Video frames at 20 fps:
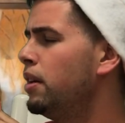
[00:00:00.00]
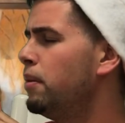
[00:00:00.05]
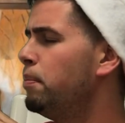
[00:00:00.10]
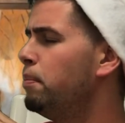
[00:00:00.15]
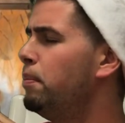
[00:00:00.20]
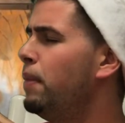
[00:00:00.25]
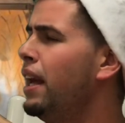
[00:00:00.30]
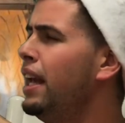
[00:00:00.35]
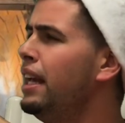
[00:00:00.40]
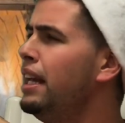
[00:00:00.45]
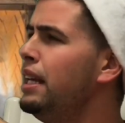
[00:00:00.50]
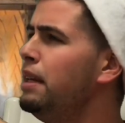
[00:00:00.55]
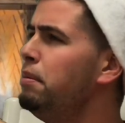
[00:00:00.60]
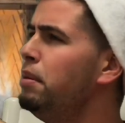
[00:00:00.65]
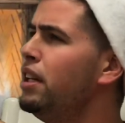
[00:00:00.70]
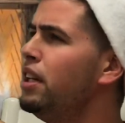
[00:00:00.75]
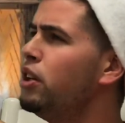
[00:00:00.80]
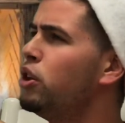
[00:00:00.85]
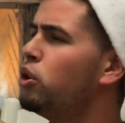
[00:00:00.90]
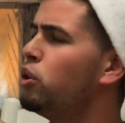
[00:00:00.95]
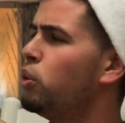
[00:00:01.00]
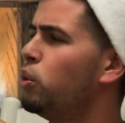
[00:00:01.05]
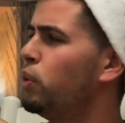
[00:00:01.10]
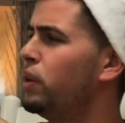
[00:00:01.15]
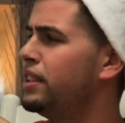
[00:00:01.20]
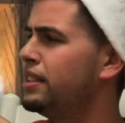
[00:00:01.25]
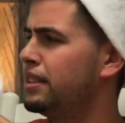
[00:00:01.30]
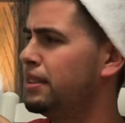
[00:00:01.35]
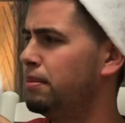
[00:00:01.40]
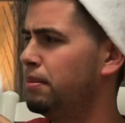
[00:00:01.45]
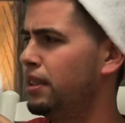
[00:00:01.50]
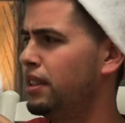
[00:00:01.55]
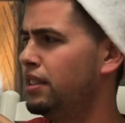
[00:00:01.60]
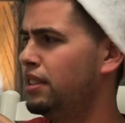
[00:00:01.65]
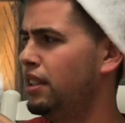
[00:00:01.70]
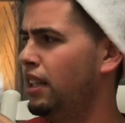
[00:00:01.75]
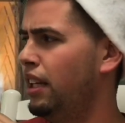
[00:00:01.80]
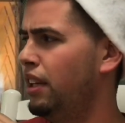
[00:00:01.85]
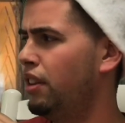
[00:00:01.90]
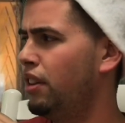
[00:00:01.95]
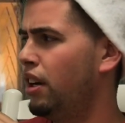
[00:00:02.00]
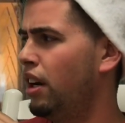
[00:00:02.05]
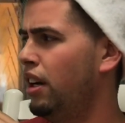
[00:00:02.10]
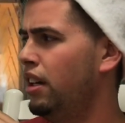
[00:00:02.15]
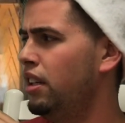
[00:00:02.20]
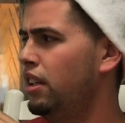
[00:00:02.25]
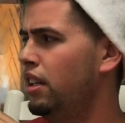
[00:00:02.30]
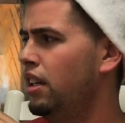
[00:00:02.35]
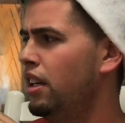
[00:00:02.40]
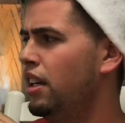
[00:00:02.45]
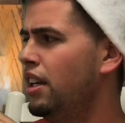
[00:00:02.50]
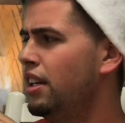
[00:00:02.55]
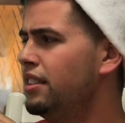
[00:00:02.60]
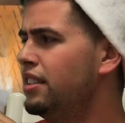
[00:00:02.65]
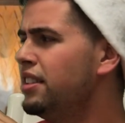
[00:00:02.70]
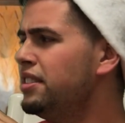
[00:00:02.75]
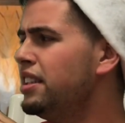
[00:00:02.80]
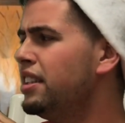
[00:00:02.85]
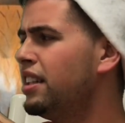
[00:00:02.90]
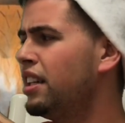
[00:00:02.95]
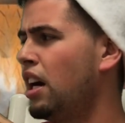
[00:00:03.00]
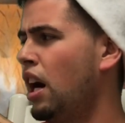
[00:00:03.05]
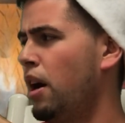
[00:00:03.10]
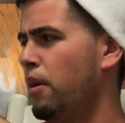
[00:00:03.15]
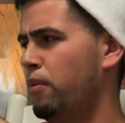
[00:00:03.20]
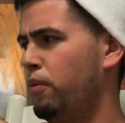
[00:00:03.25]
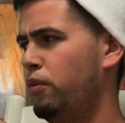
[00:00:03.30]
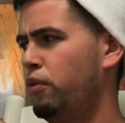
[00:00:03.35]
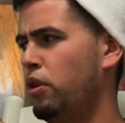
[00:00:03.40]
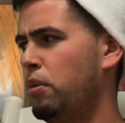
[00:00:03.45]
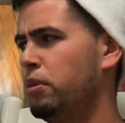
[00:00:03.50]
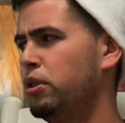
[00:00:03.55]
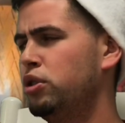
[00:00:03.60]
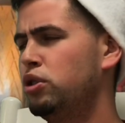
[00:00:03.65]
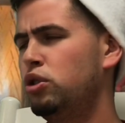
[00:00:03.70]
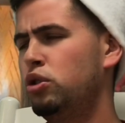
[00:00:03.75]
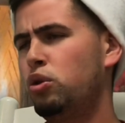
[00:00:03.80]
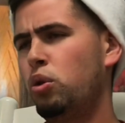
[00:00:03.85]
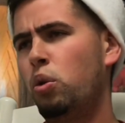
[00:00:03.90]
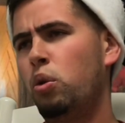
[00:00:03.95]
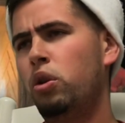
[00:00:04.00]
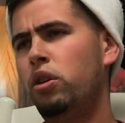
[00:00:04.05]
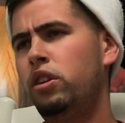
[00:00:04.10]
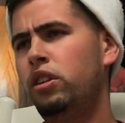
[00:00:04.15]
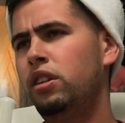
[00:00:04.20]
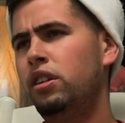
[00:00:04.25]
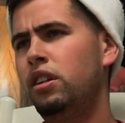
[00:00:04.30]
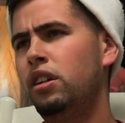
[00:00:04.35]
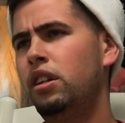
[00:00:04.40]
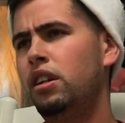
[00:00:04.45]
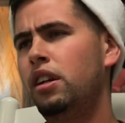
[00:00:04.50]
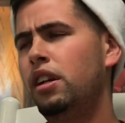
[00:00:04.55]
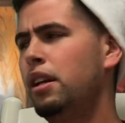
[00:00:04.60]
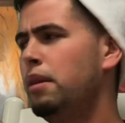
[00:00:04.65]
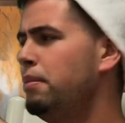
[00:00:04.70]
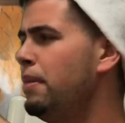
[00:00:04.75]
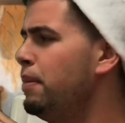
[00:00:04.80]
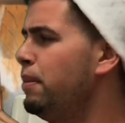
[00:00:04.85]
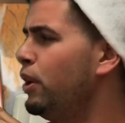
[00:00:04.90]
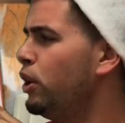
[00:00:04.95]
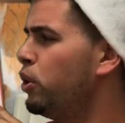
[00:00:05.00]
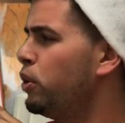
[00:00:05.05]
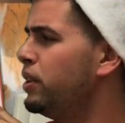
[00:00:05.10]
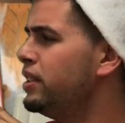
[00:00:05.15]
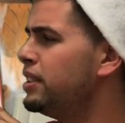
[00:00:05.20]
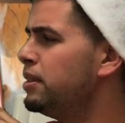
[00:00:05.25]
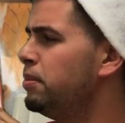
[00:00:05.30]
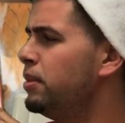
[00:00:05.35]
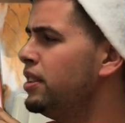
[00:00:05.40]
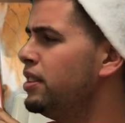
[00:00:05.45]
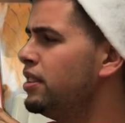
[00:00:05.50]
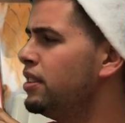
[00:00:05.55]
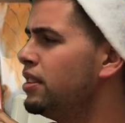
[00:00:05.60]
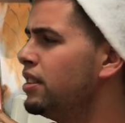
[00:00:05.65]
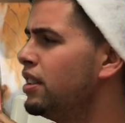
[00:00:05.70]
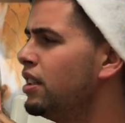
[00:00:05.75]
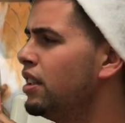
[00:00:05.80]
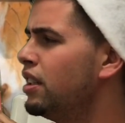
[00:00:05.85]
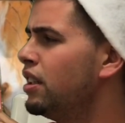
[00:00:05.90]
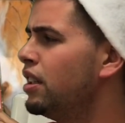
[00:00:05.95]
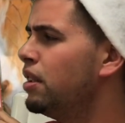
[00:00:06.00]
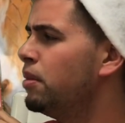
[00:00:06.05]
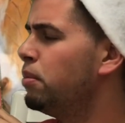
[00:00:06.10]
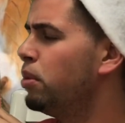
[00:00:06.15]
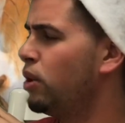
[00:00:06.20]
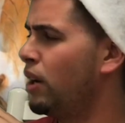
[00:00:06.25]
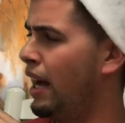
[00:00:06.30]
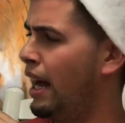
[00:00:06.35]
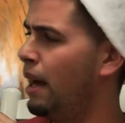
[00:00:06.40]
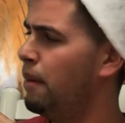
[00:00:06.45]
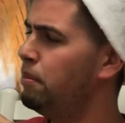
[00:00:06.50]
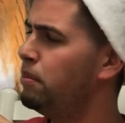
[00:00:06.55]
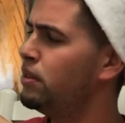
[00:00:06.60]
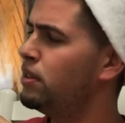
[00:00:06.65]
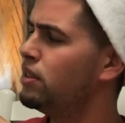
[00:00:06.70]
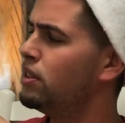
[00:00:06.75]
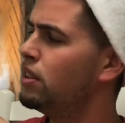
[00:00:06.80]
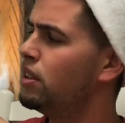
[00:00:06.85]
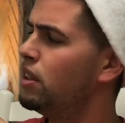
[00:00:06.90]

Maybe Christmas, he thought, doesn't come from a store. Maybe Christmas, perhaps,